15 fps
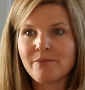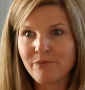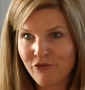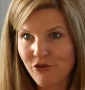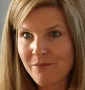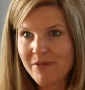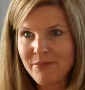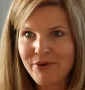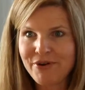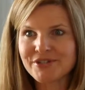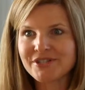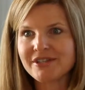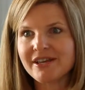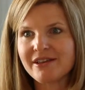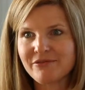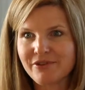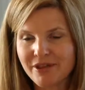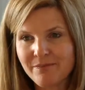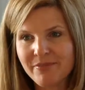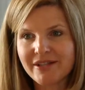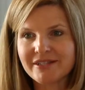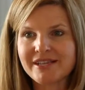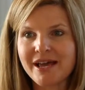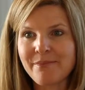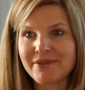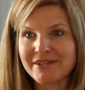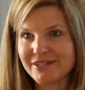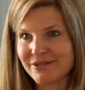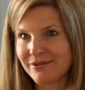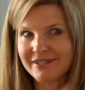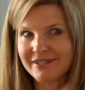For me personally, it really built up into a